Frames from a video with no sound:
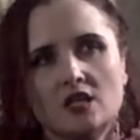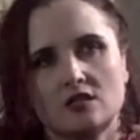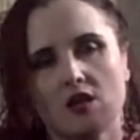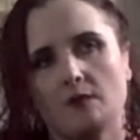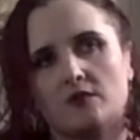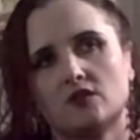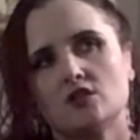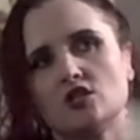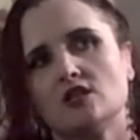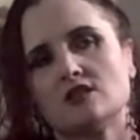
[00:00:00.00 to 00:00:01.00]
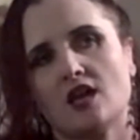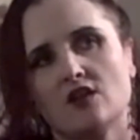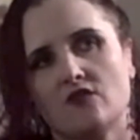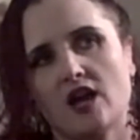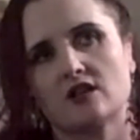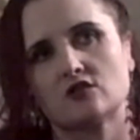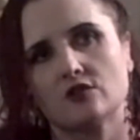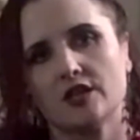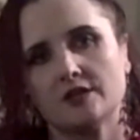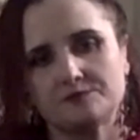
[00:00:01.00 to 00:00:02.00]
stopped at the Cheesecake
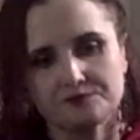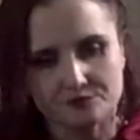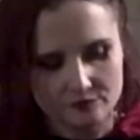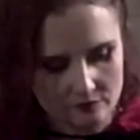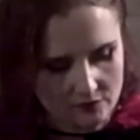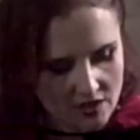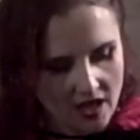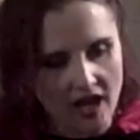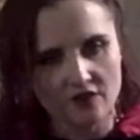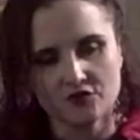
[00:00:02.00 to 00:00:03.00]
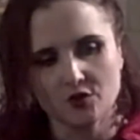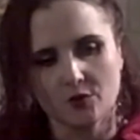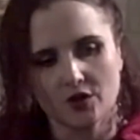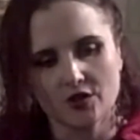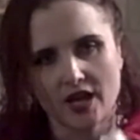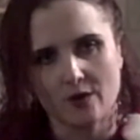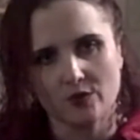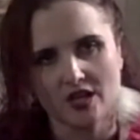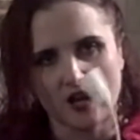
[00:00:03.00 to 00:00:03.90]
Factory afterward, and we